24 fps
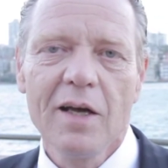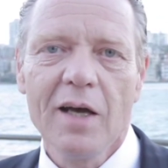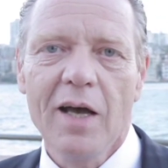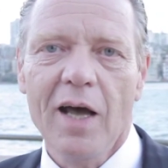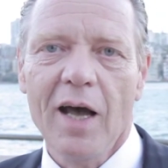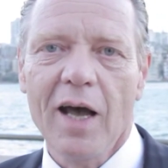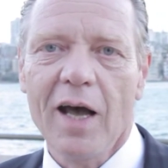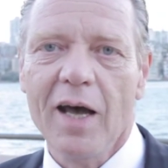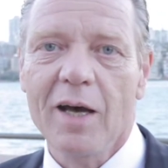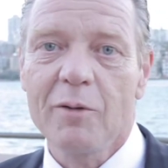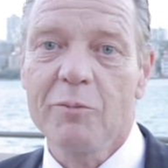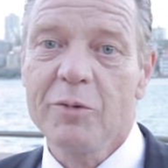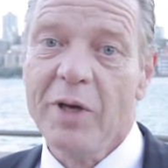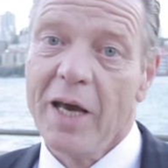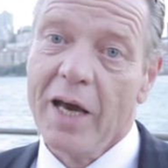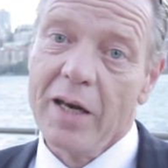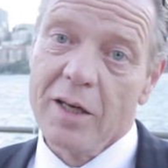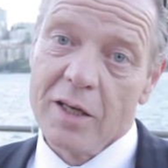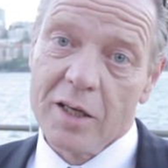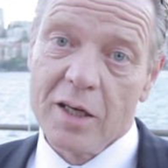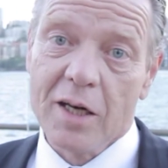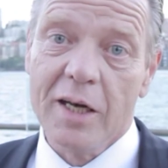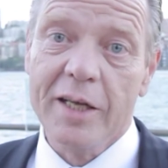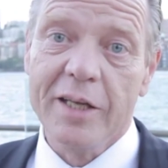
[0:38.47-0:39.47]
Uh, we had
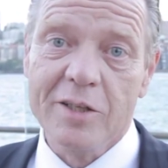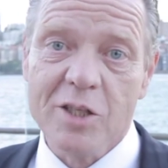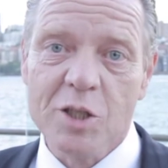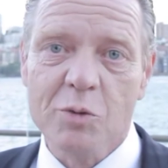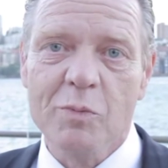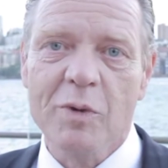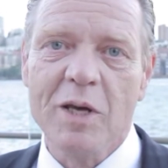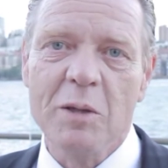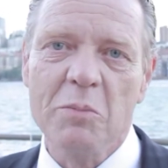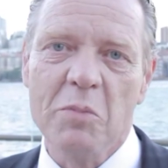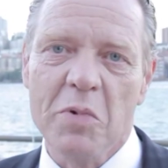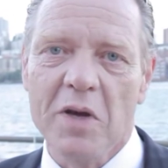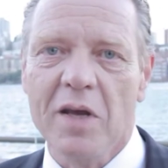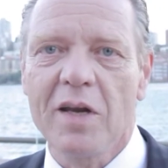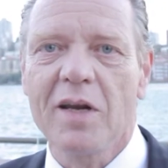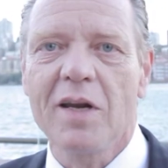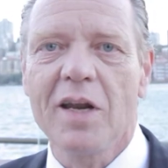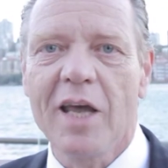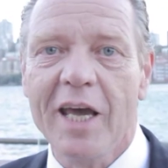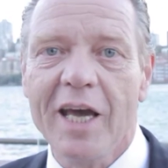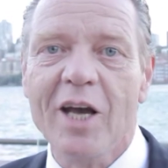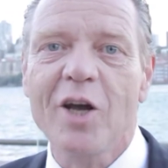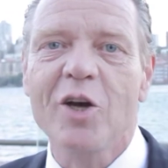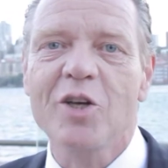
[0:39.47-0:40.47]
a clean sweep in
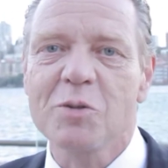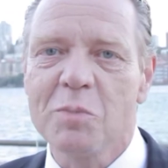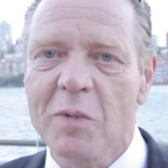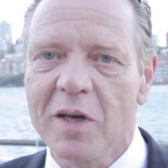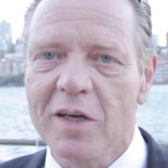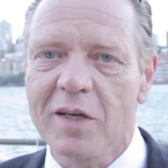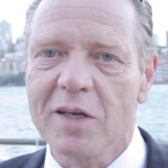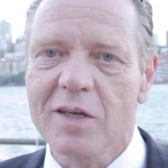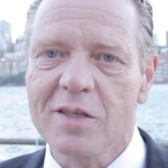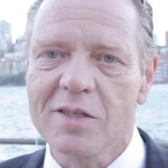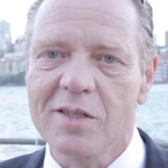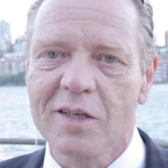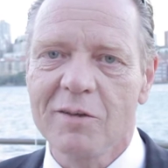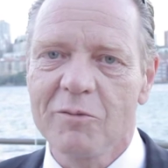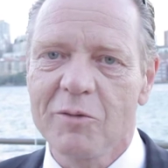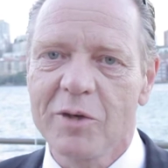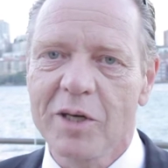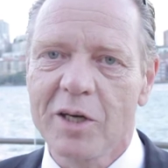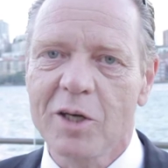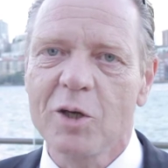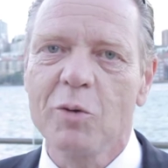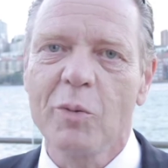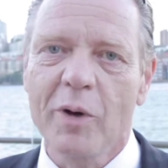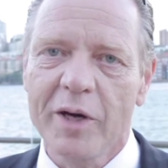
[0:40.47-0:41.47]
hair cosmetics and we
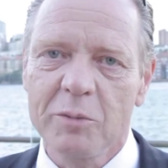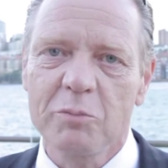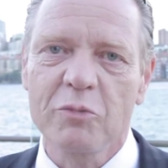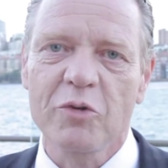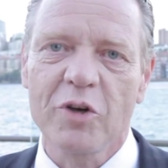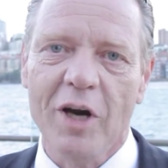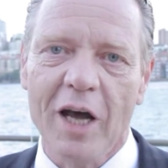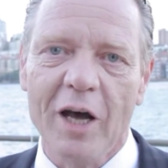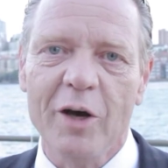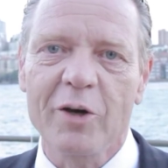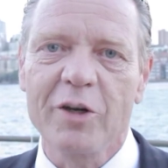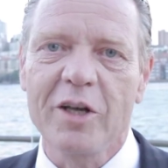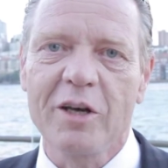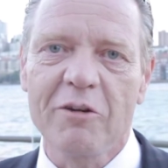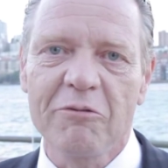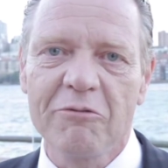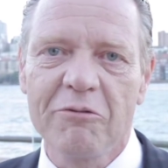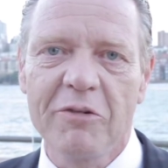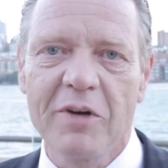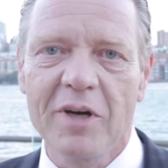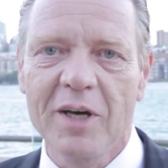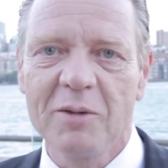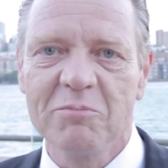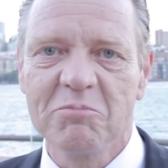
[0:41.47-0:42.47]
are quite proud of
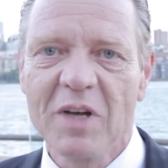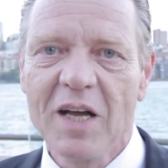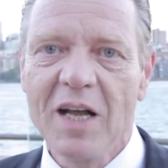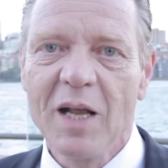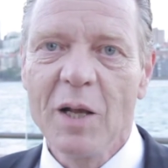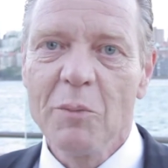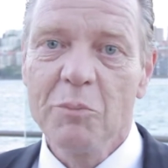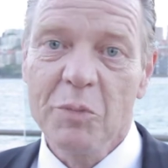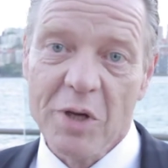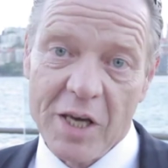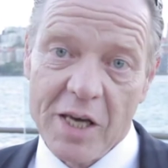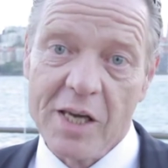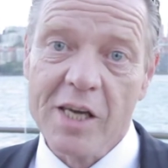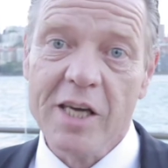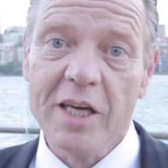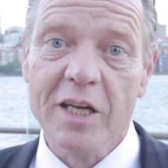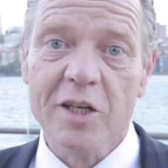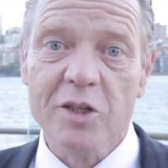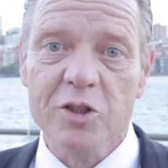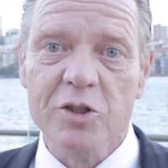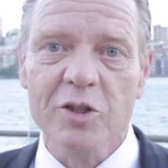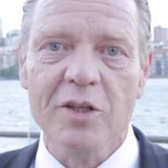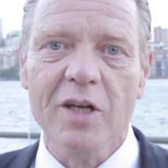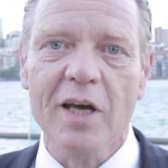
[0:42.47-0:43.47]
um, being here
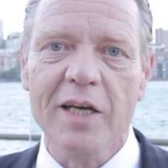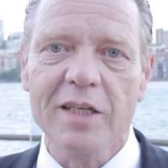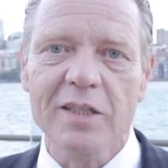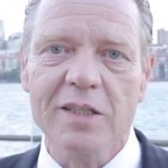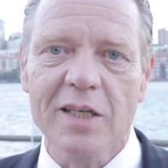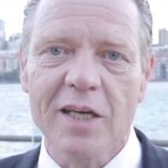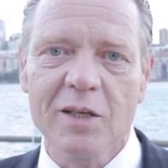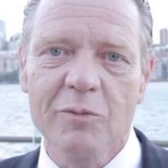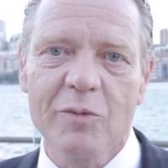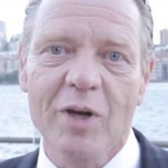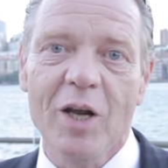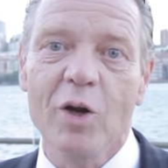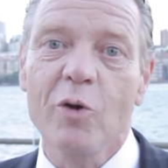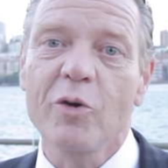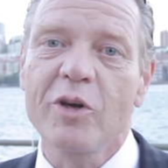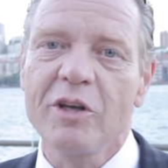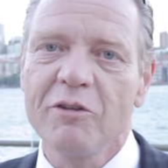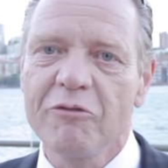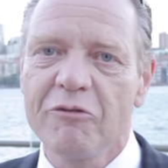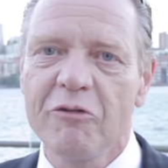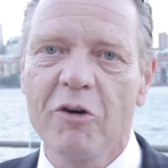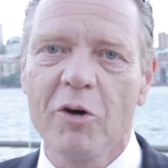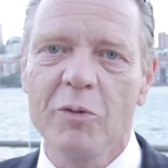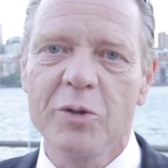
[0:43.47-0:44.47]
tonight and we are looking
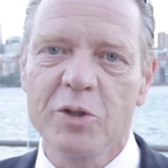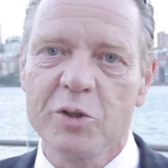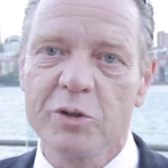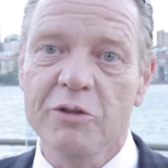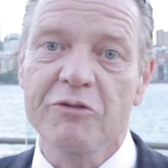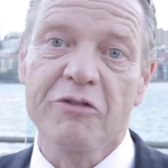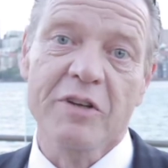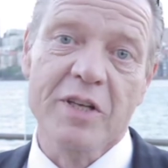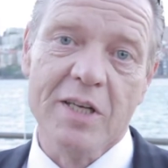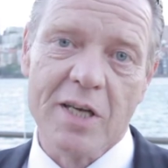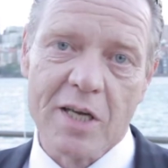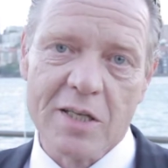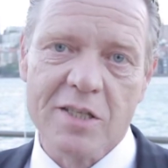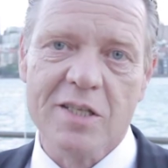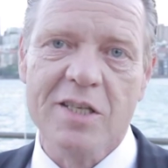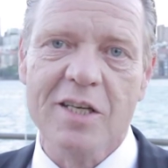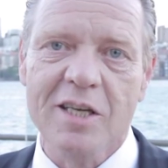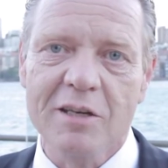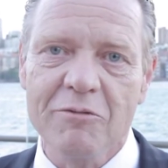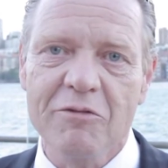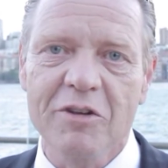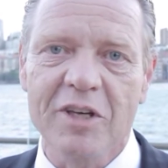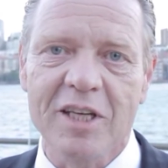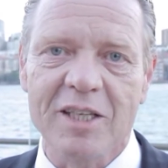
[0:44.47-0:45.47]
forward to a fantastic
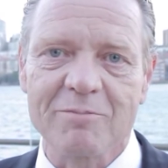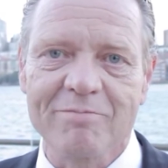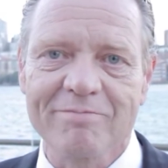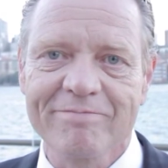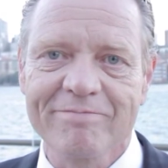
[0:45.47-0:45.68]
evening.